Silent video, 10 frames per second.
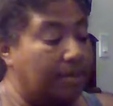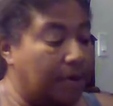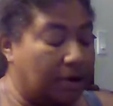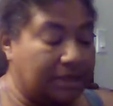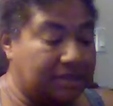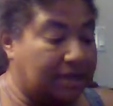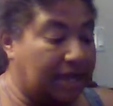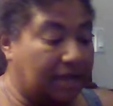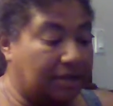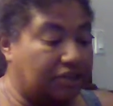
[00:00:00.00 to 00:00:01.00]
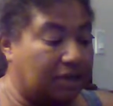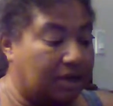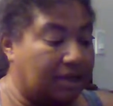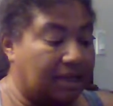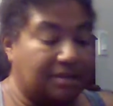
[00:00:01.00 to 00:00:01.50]
Burning sage
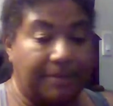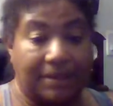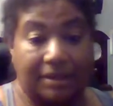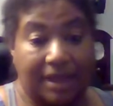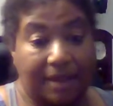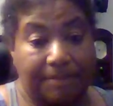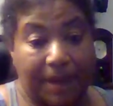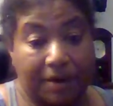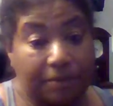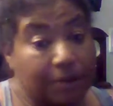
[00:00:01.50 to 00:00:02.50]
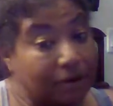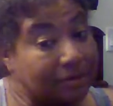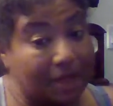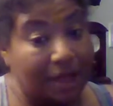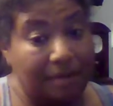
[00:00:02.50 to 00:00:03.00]
doesn't make the day better per
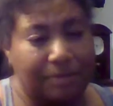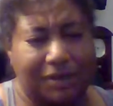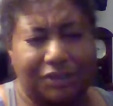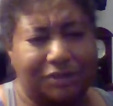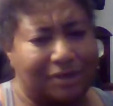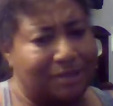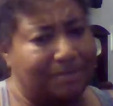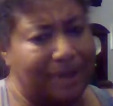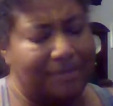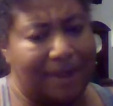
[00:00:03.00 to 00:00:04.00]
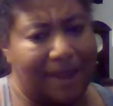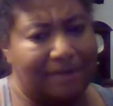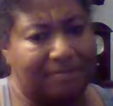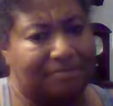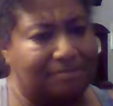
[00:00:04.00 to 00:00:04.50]
se, but it sure does make
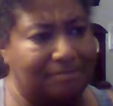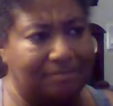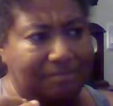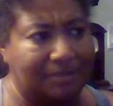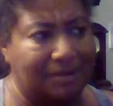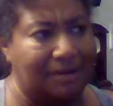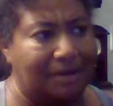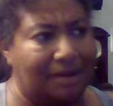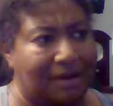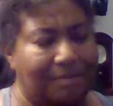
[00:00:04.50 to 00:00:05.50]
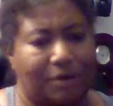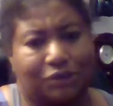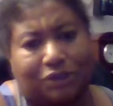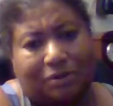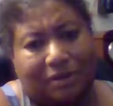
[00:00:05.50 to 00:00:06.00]
my
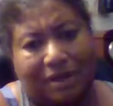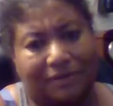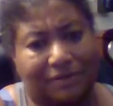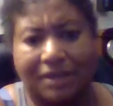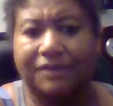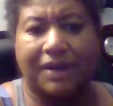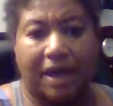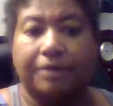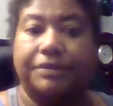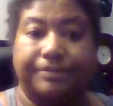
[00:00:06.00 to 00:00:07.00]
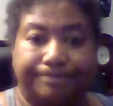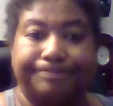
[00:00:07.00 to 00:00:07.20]
emotional levels even out.